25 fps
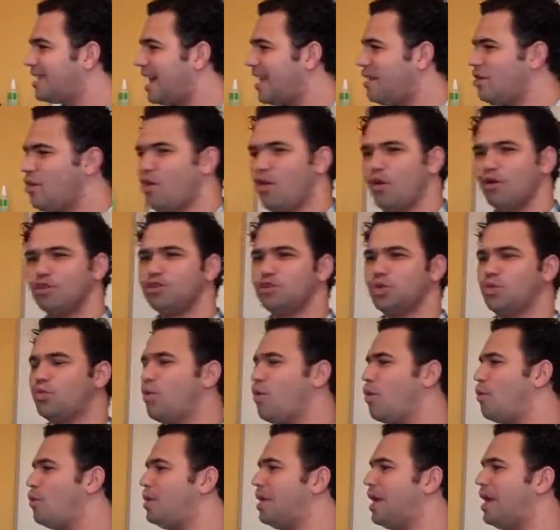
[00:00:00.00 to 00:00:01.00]
I'm not going to
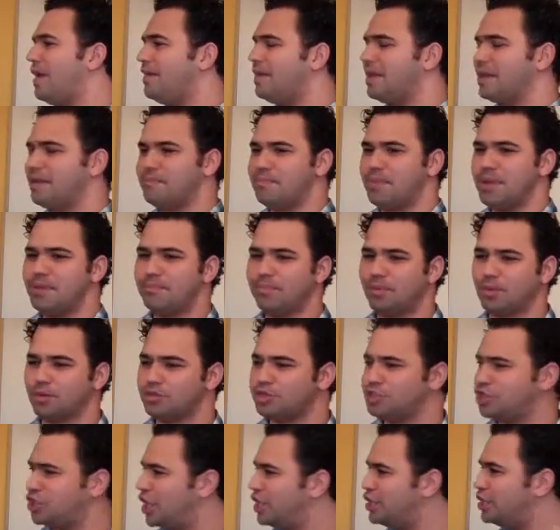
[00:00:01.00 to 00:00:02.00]
work with other people,
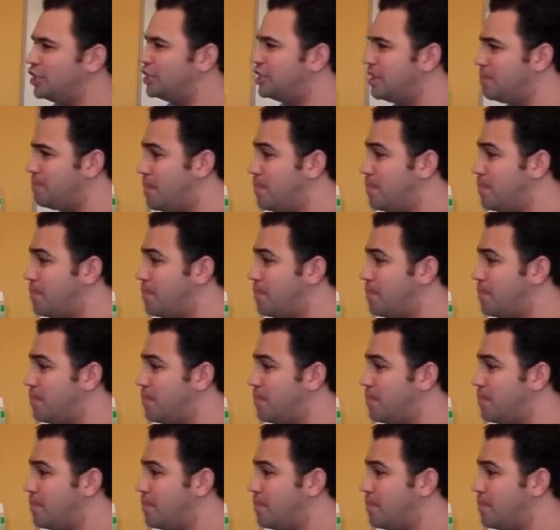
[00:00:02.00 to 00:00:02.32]
changing the